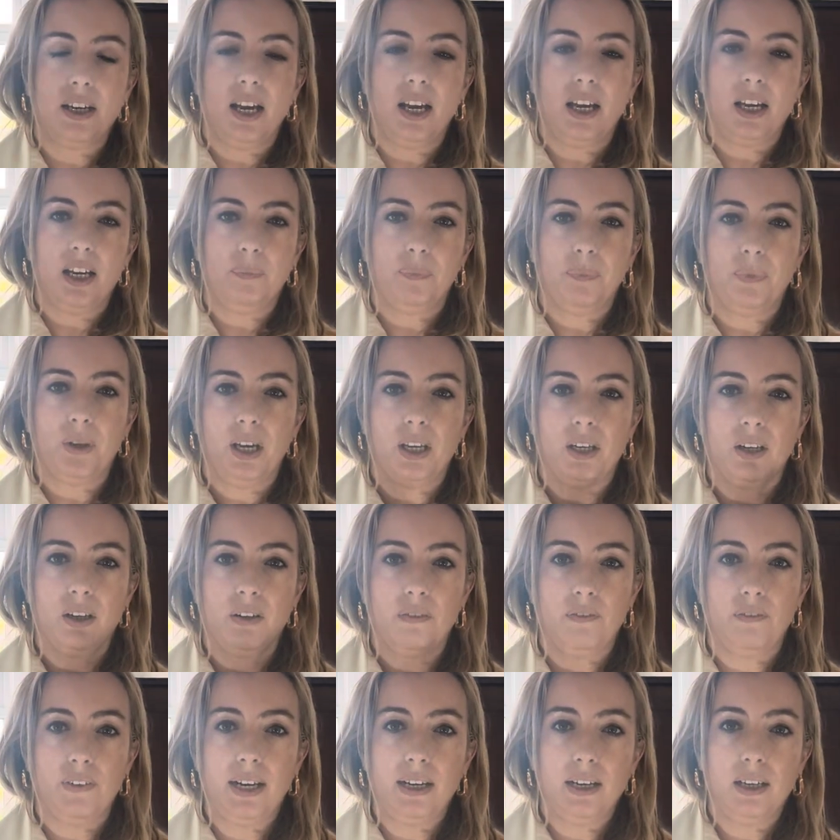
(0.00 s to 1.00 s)
a
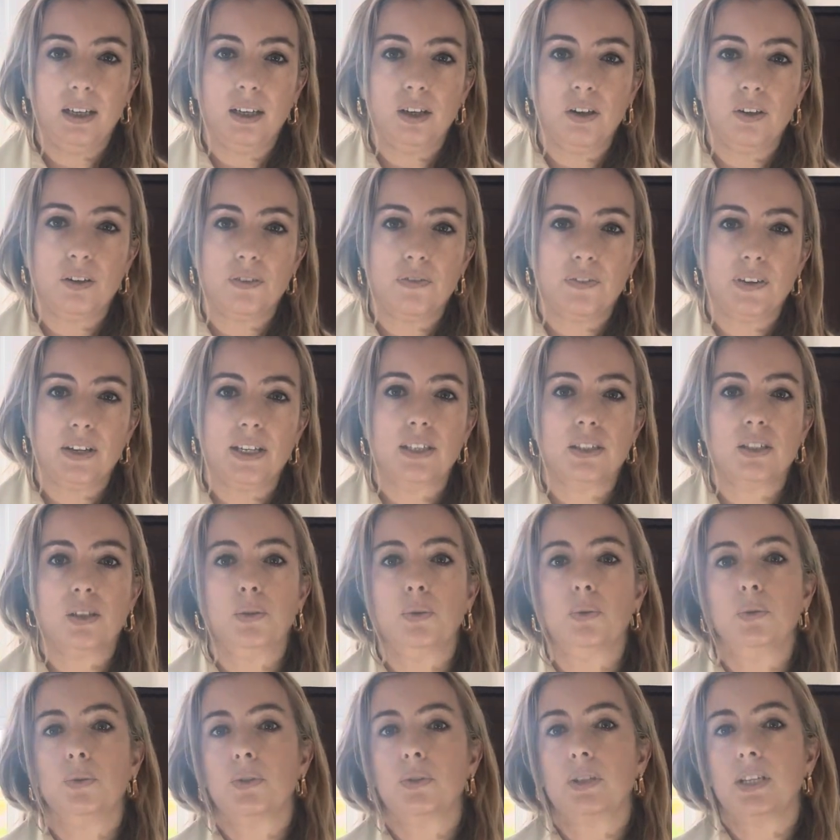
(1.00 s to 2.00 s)
novella of his
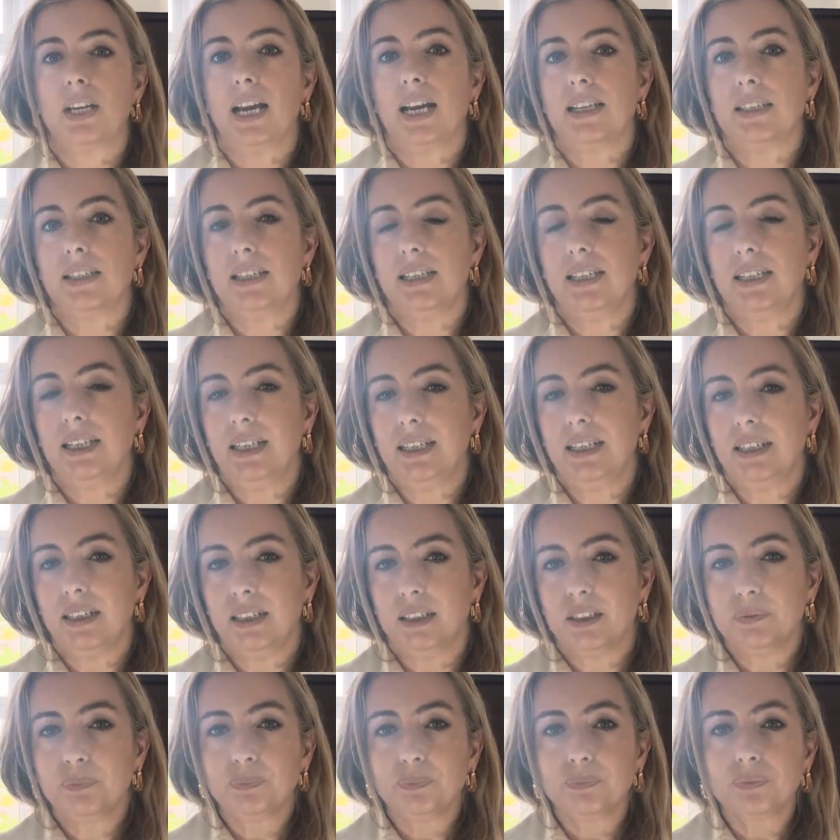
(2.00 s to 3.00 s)
called
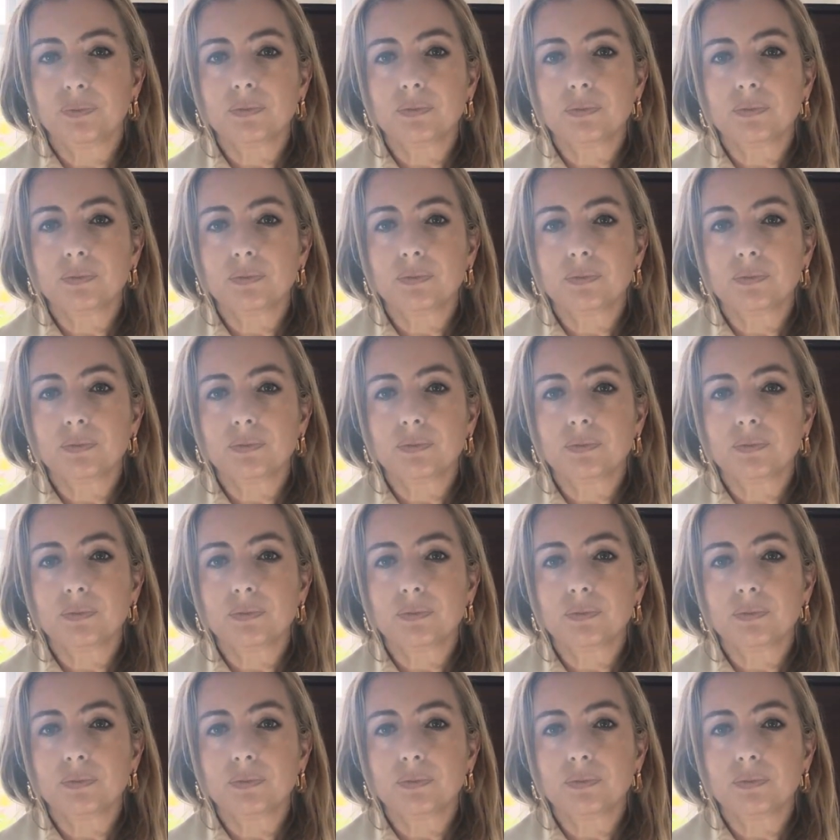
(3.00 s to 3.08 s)
Catalina.